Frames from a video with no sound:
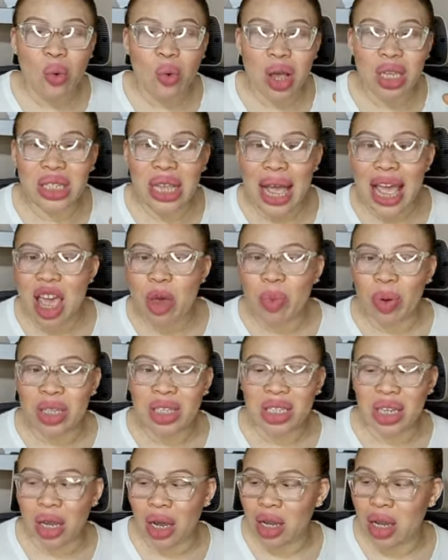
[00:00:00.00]
was
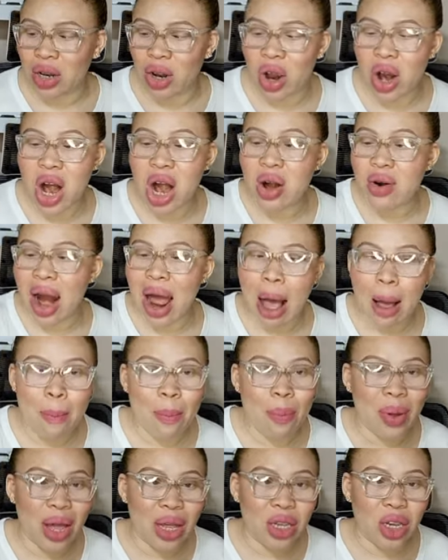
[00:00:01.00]
able to, you know,
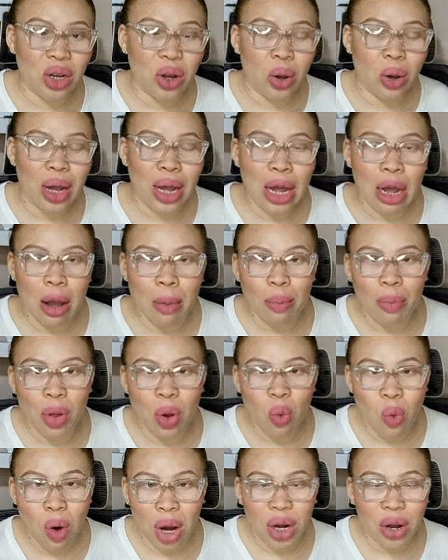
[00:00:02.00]
grab, you know,
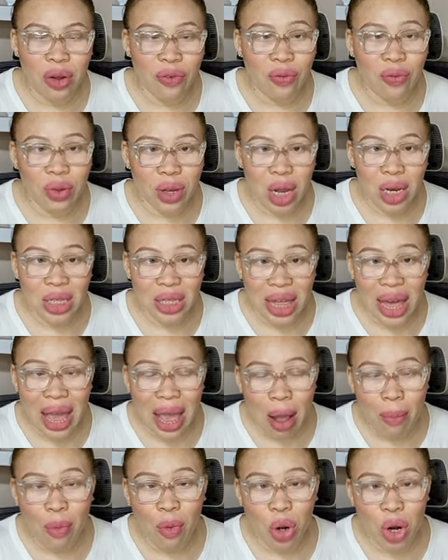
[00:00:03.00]
um, one of uh,
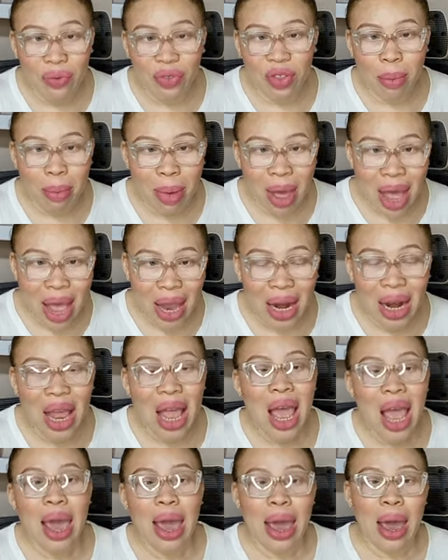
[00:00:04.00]
them, one of the men,